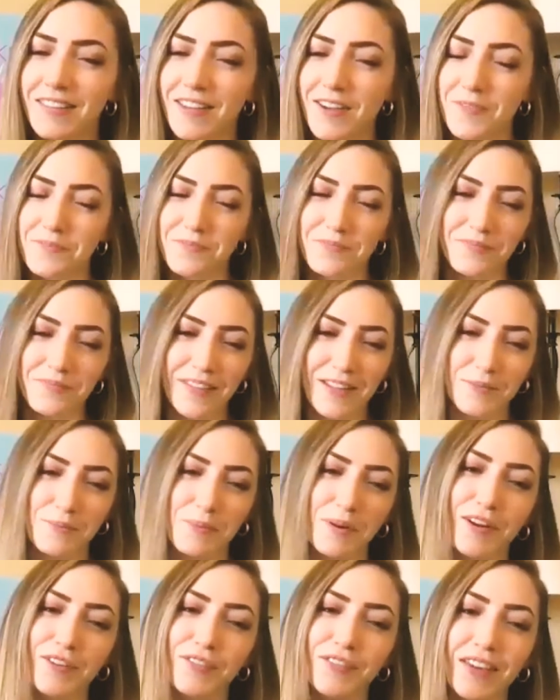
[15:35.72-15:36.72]
Yep, that's
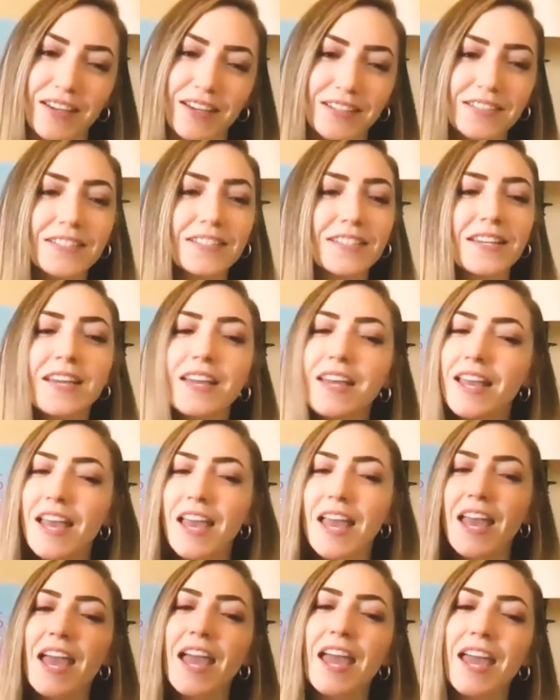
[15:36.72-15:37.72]
perfect.
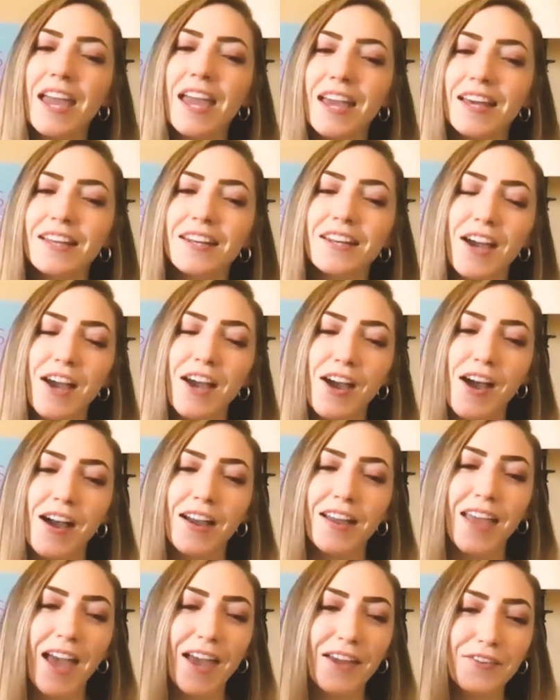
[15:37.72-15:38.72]
And
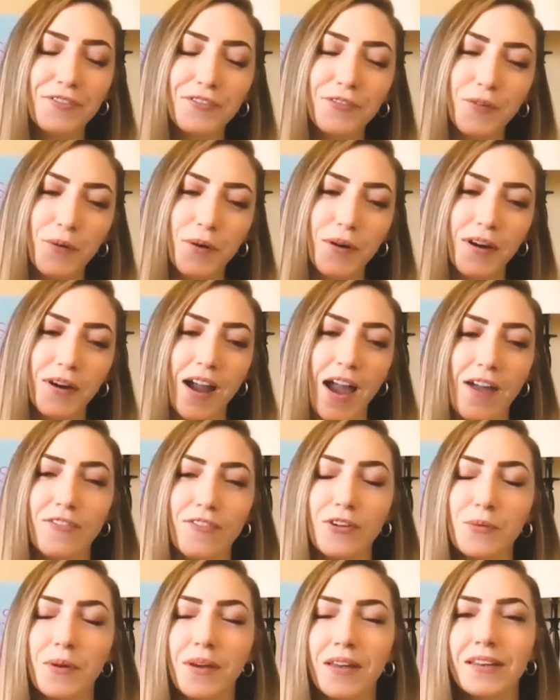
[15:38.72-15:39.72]
again, for
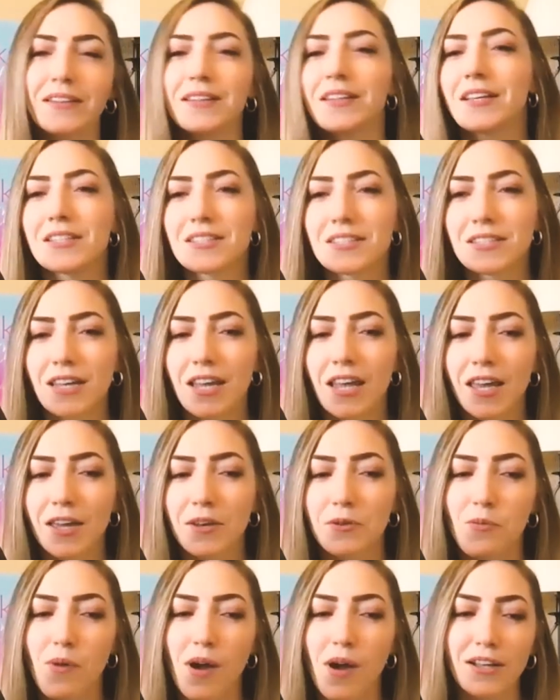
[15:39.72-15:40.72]
everyone listening
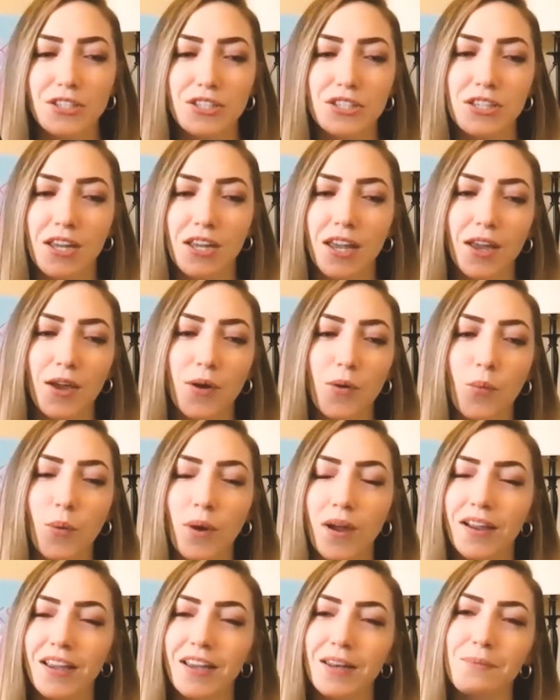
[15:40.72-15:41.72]
and watching,
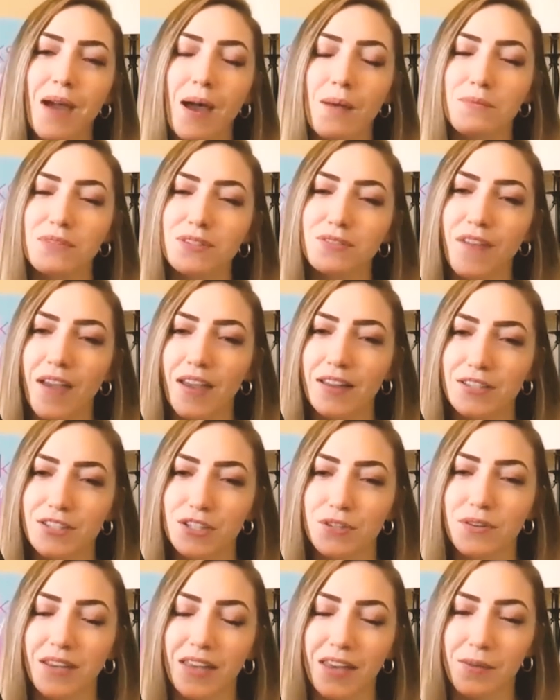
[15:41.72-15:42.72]
where can moms find
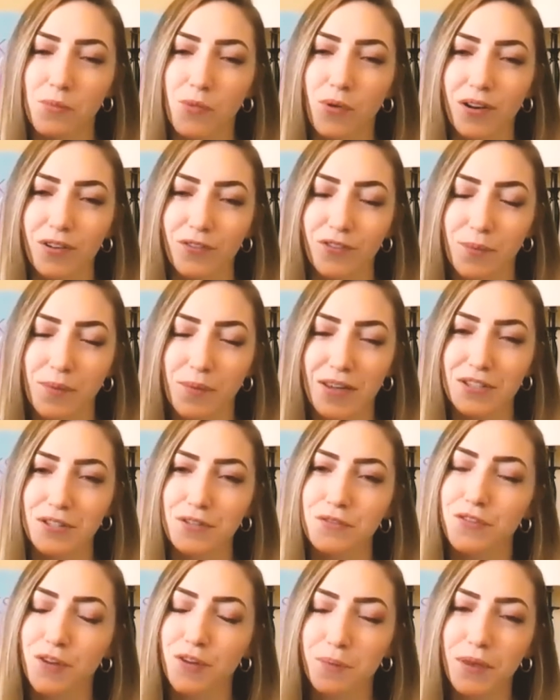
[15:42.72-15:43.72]
you and get more
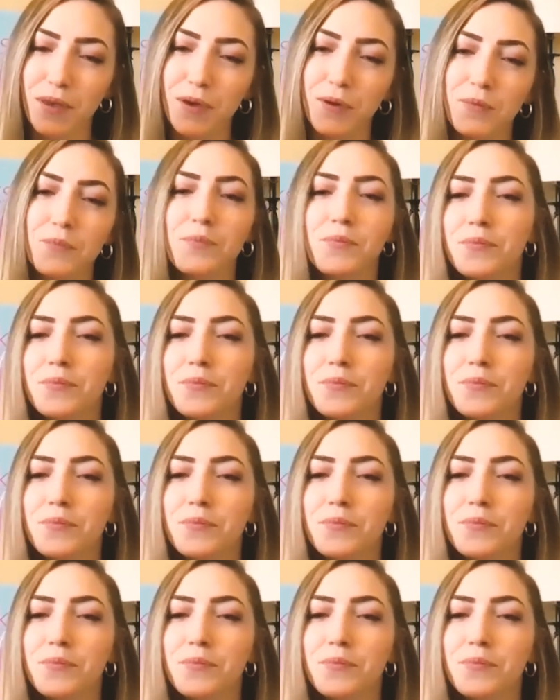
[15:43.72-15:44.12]
information from you?